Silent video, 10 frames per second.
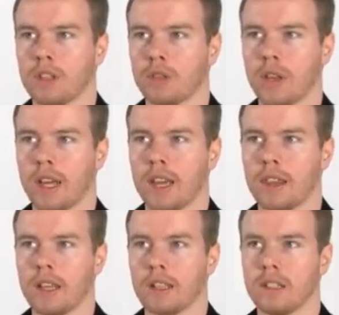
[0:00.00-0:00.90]
so they get
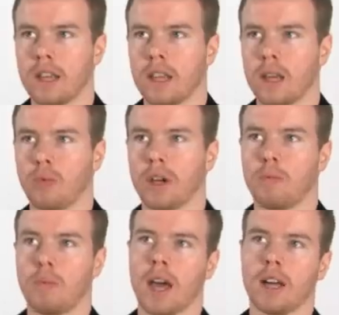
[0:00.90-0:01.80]
this and they bring
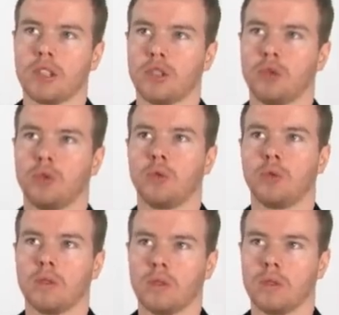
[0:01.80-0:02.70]
it back
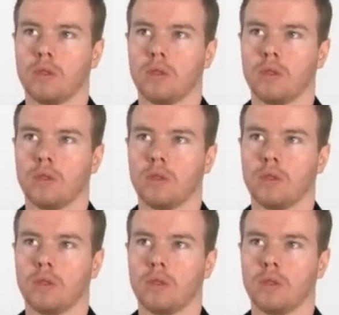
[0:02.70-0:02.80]
to